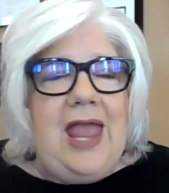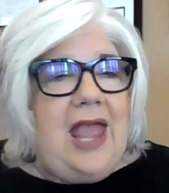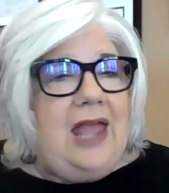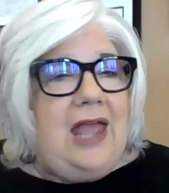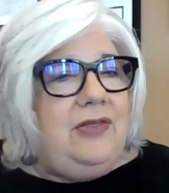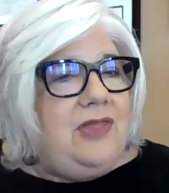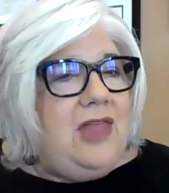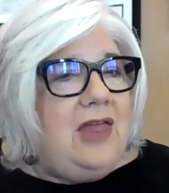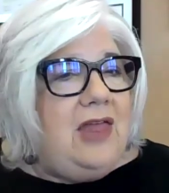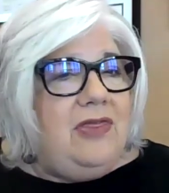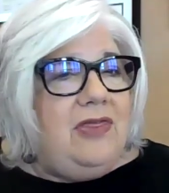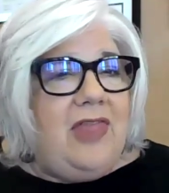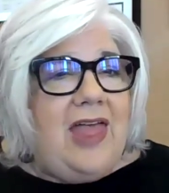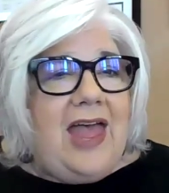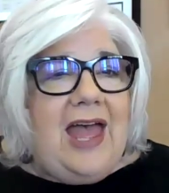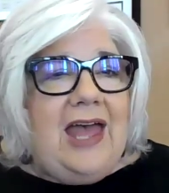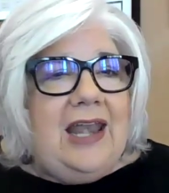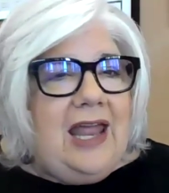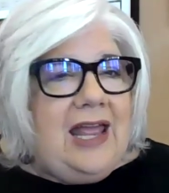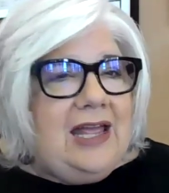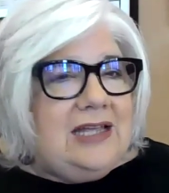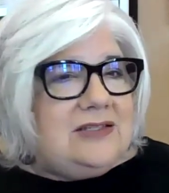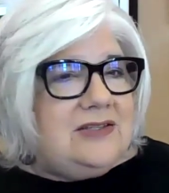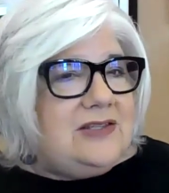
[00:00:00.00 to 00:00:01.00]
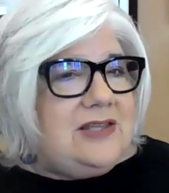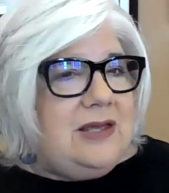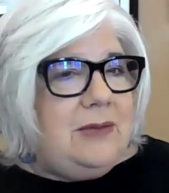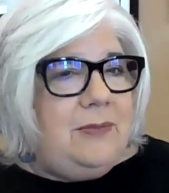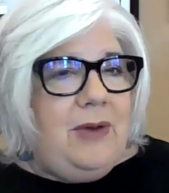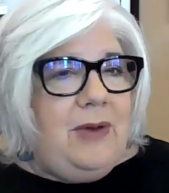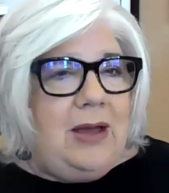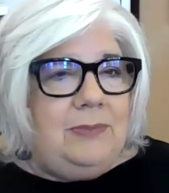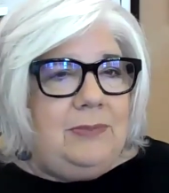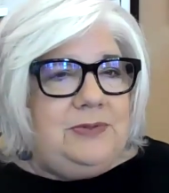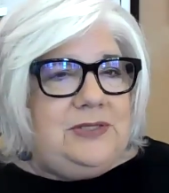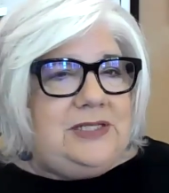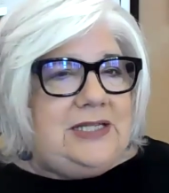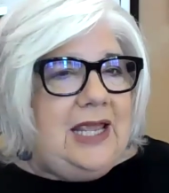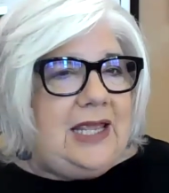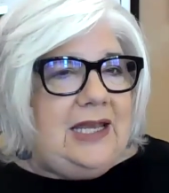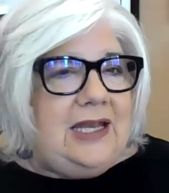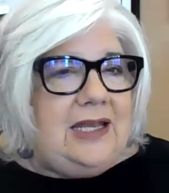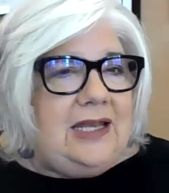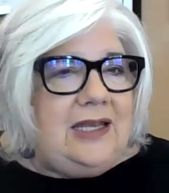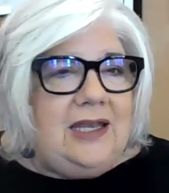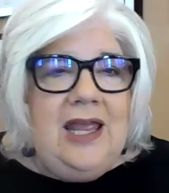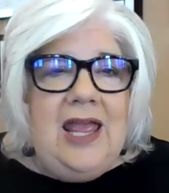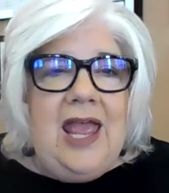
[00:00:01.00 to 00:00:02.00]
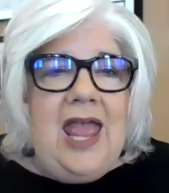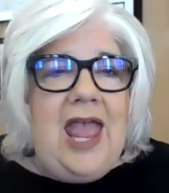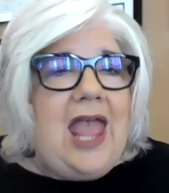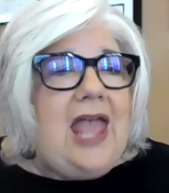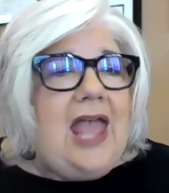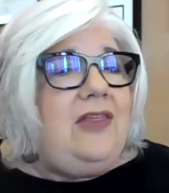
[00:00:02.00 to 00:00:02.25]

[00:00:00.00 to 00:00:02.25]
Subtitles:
and then that has them updated,